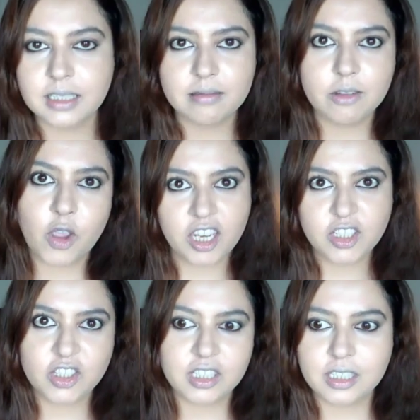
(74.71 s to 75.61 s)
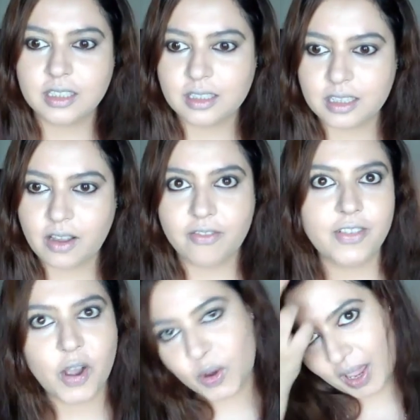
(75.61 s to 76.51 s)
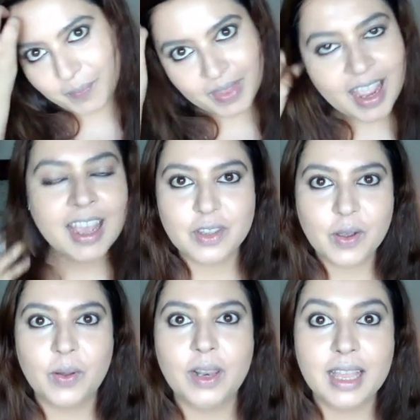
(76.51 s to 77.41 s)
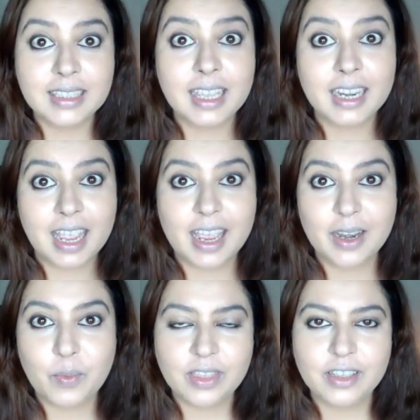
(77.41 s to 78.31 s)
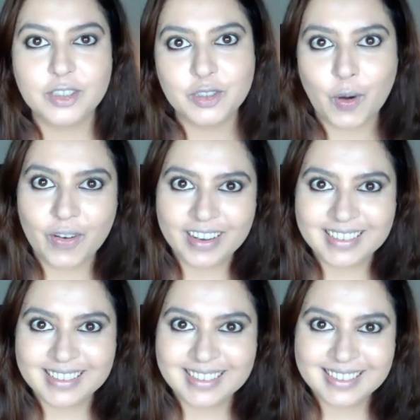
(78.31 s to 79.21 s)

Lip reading: and occasions and stuff. Okay, so let's get ahead with the tutorial.